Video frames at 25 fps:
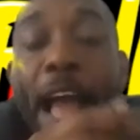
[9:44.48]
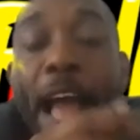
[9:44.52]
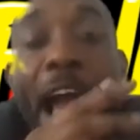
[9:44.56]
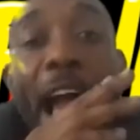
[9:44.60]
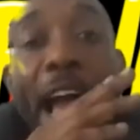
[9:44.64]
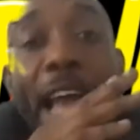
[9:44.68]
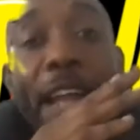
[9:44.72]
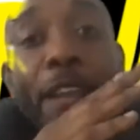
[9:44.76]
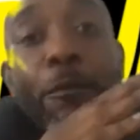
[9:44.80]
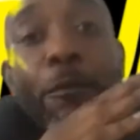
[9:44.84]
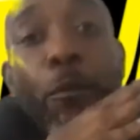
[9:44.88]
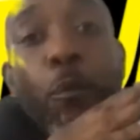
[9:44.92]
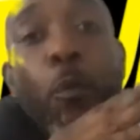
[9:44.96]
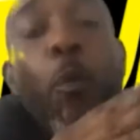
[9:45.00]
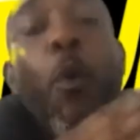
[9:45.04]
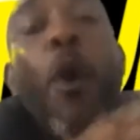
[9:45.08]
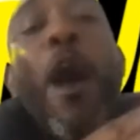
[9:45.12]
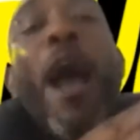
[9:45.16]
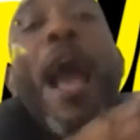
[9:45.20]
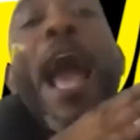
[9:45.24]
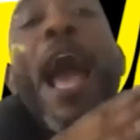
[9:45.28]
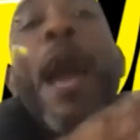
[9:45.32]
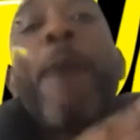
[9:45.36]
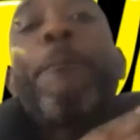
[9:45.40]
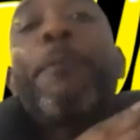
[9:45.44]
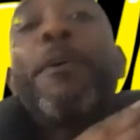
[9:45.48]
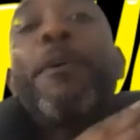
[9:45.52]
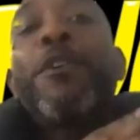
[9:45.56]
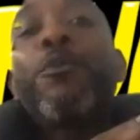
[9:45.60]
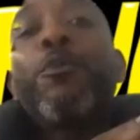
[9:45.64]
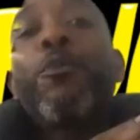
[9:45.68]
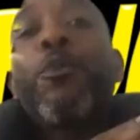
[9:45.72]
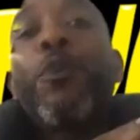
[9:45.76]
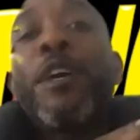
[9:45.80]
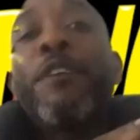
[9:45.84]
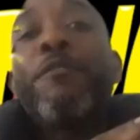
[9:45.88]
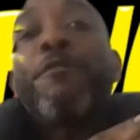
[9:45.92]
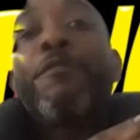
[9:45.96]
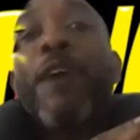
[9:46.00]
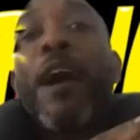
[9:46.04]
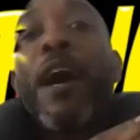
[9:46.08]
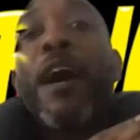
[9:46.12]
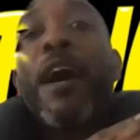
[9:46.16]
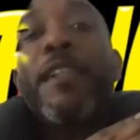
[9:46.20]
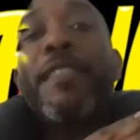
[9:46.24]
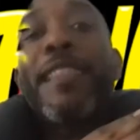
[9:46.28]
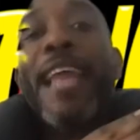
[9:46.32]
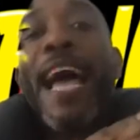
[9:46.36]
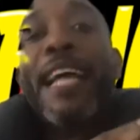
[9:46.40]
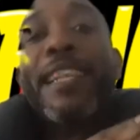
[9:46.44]
And what happened with
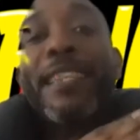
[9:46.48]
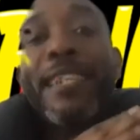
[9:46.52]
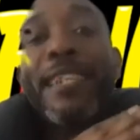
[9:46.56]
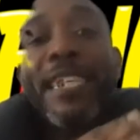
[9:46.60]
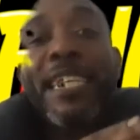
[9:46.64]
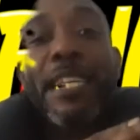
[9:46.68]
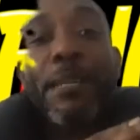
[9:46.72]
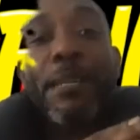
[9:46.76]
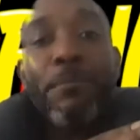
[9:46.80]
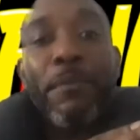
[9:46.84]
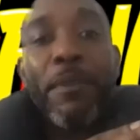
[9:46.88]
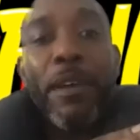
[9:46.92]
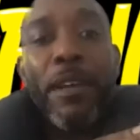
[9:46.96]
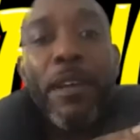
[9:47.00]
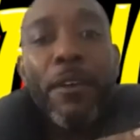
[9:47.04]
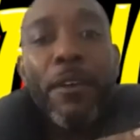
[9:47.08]
that team?